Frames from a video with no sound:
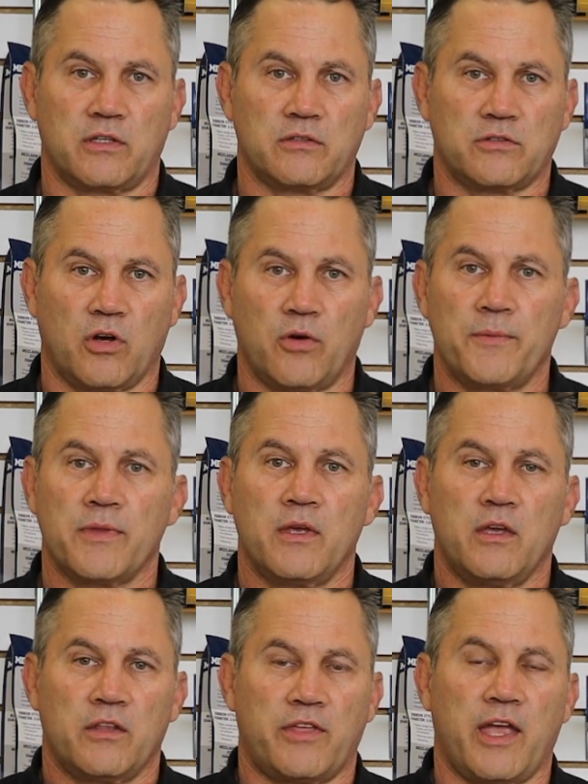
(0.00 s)
So
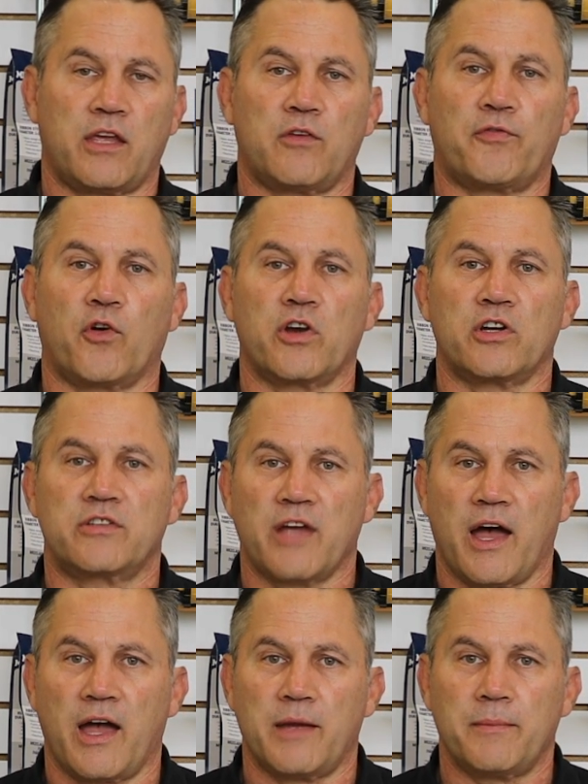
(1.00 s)
thank you for your
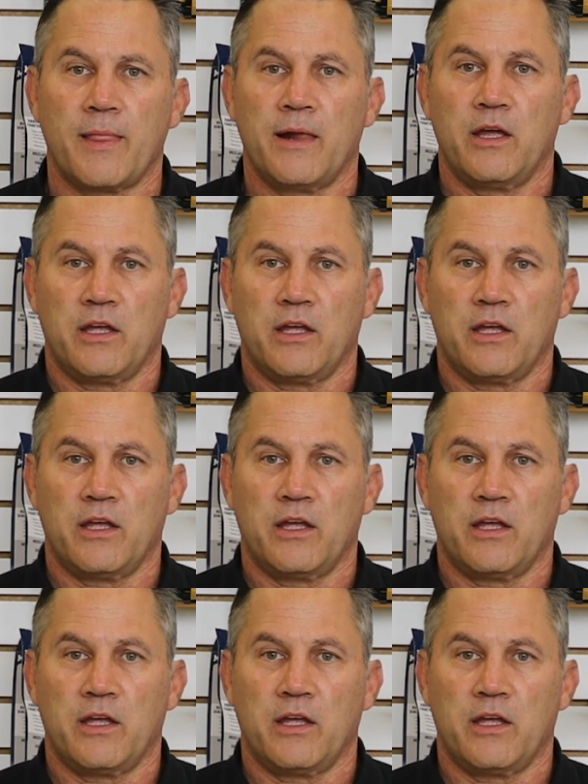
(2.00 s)
time.